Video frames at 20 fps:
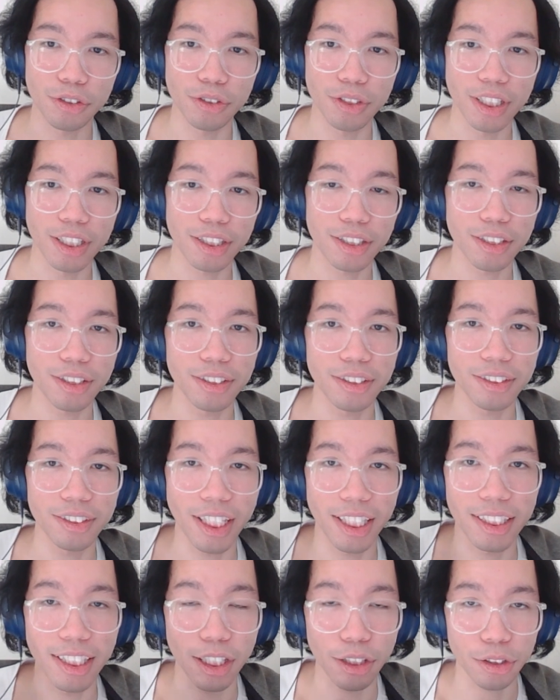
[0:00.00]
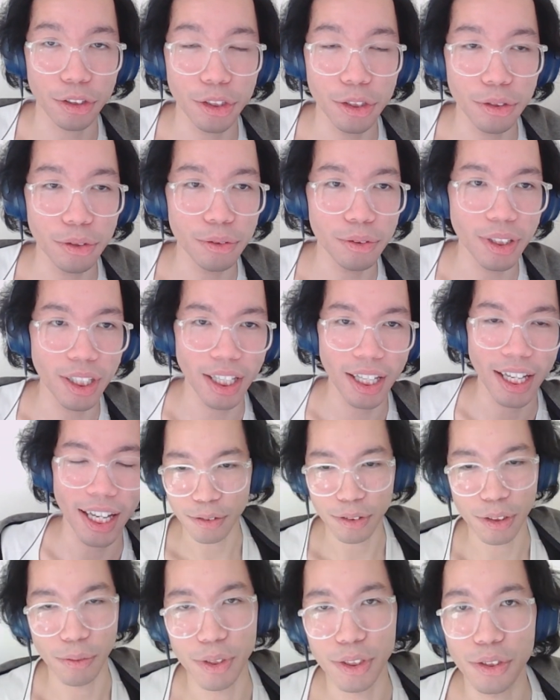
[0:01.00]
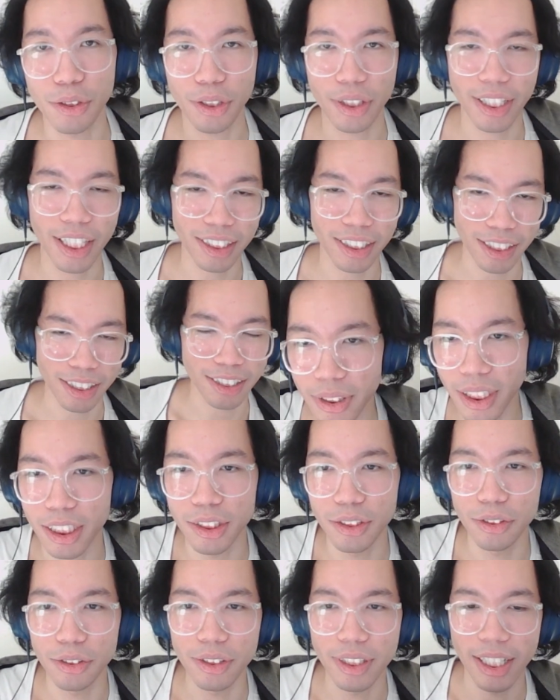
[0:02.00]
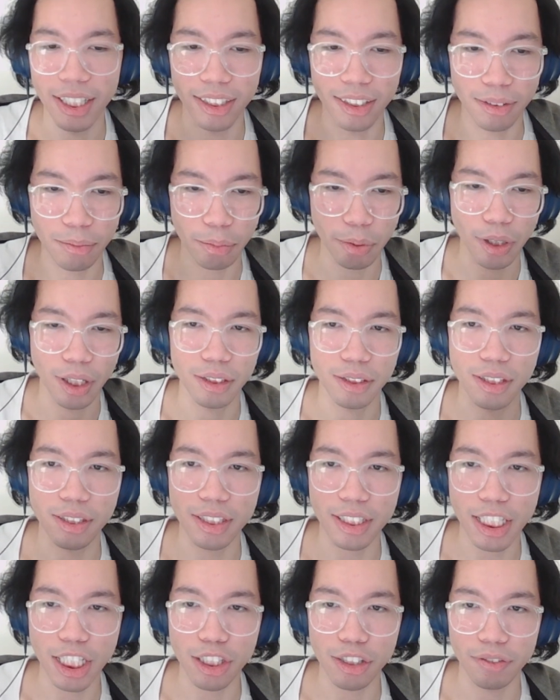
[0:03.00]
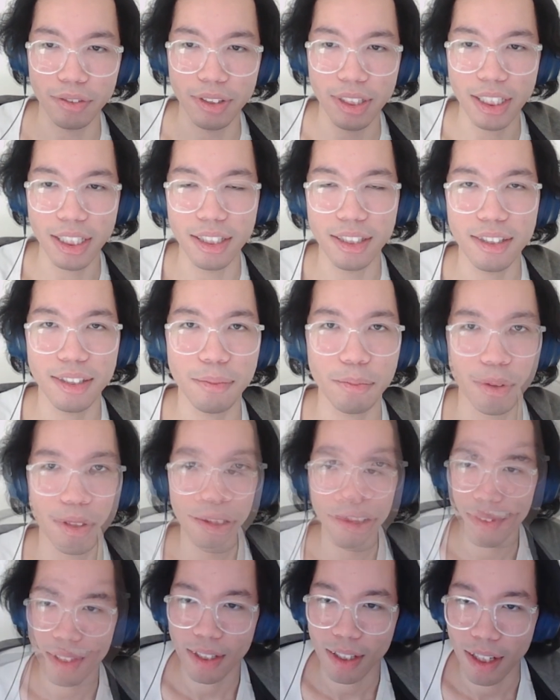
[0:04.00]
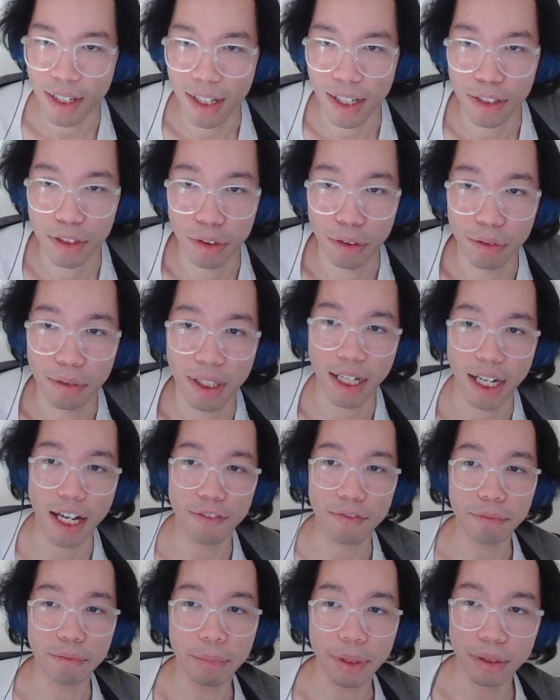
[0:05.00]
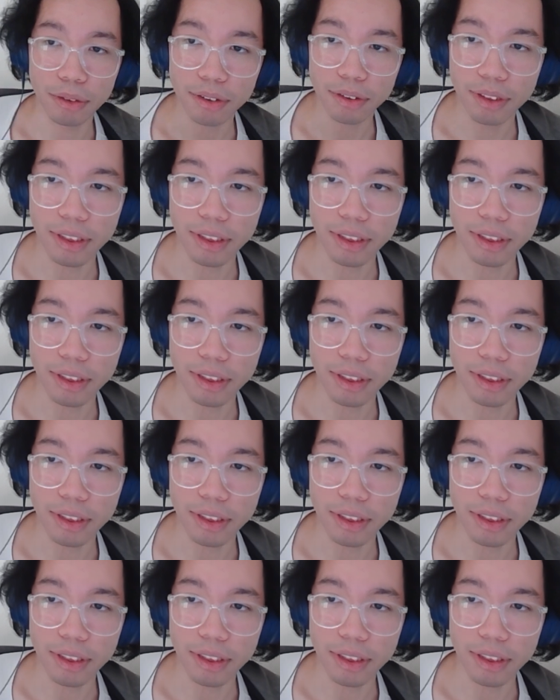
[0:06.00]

this dead letter queue. So once you're connected, then you process each of these. So I built